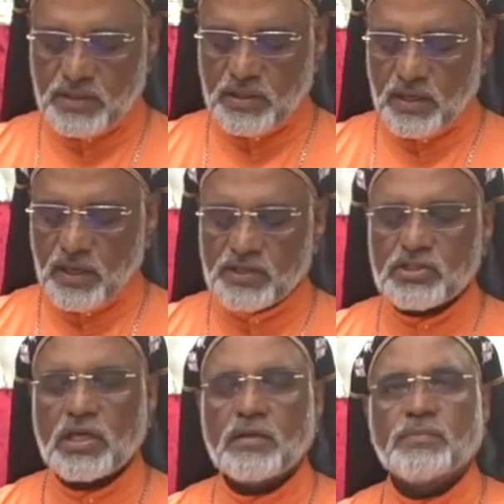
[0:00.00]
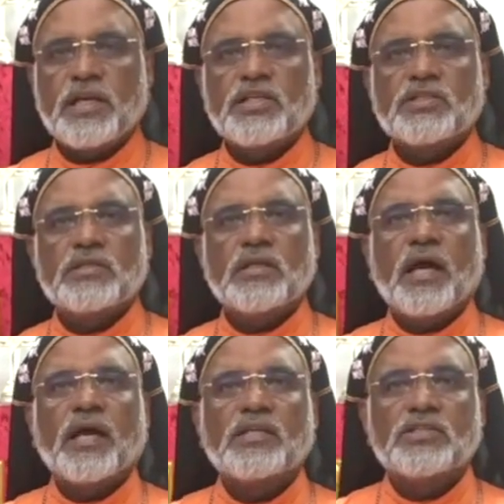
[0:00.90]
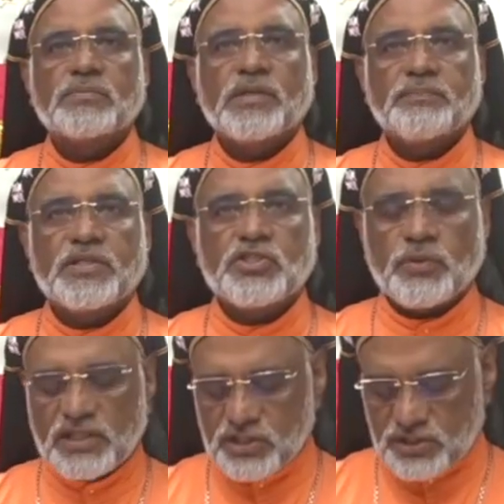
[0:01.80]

are celebrated and perpetuated.